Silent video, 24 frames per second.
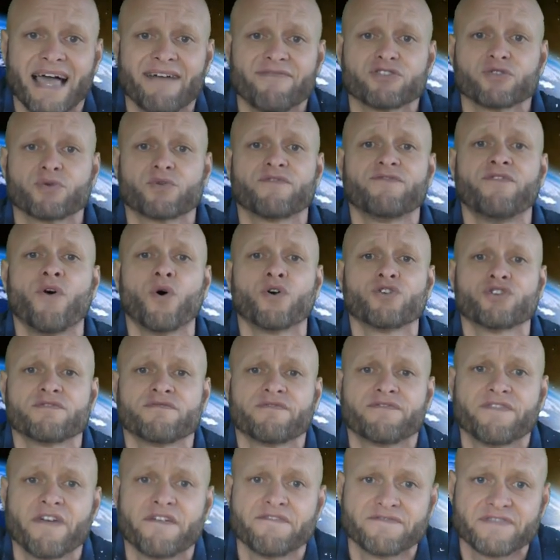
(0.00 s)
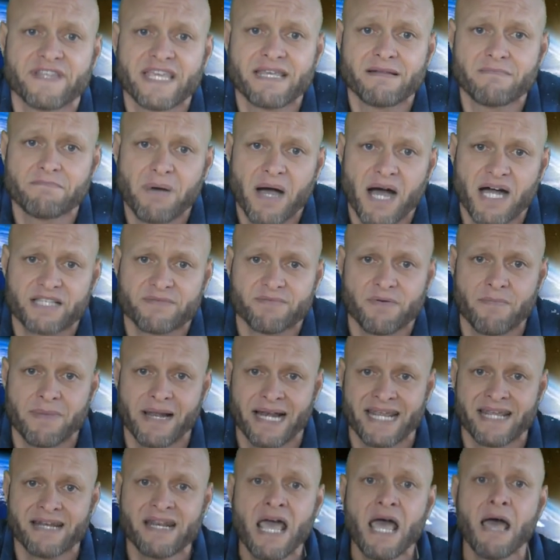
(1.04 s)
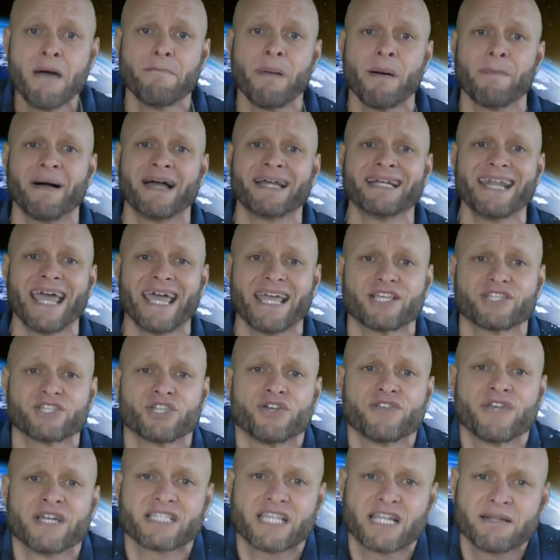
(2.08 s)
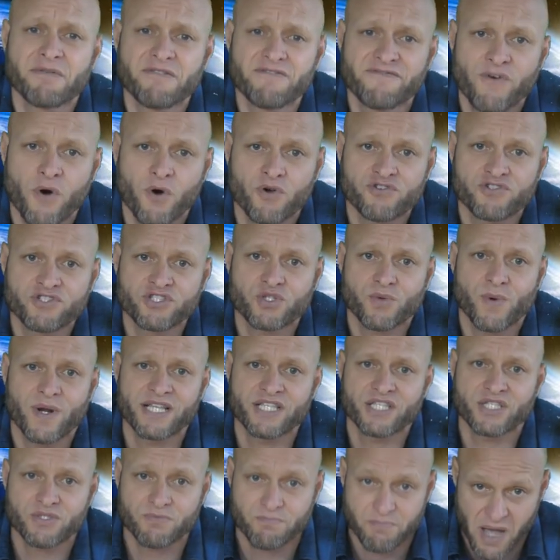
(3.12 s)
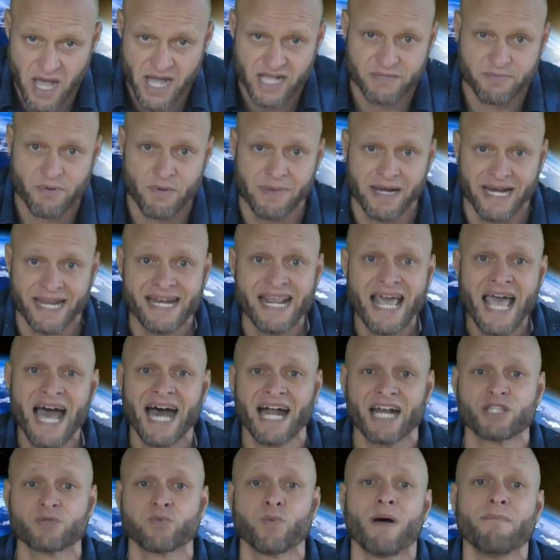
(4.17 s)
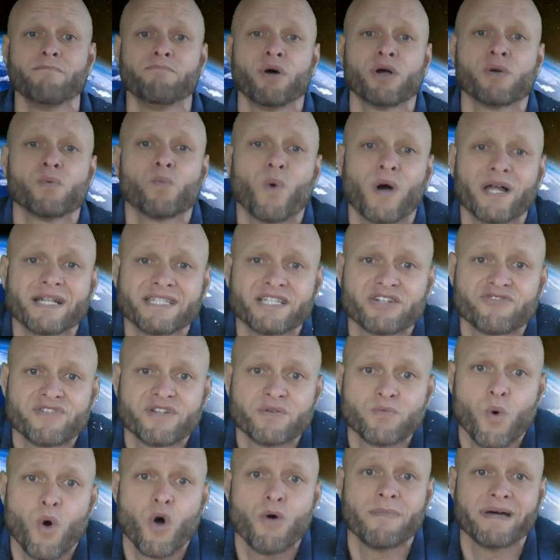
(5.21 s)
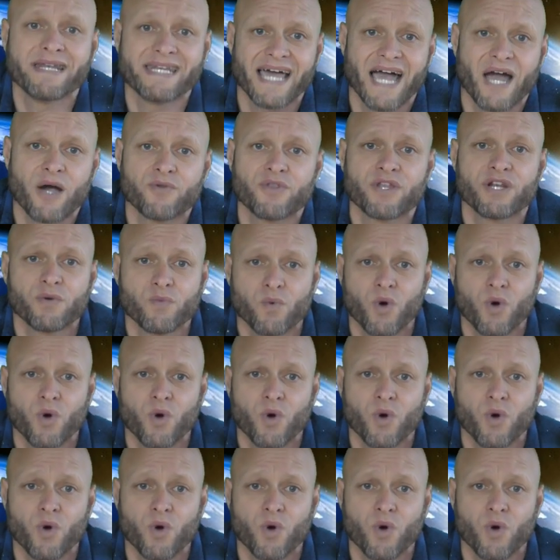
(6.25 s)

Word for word: levels are 415 parts per million, but by next year that's going to be 420 parts per million, and it's 1.1 degree warmer now than